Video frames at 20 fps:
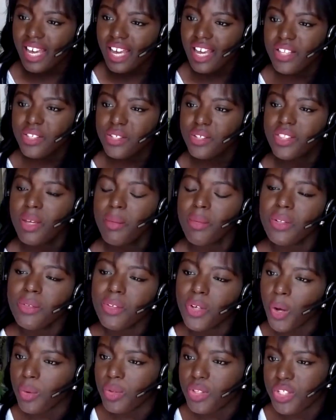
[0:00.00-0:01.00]
yeah, so they
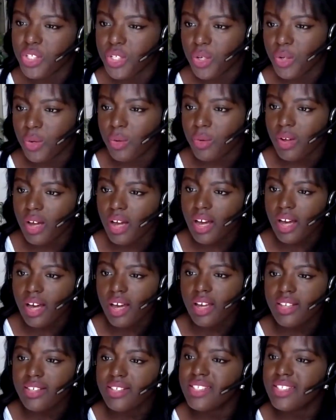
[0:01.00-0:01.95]
would go to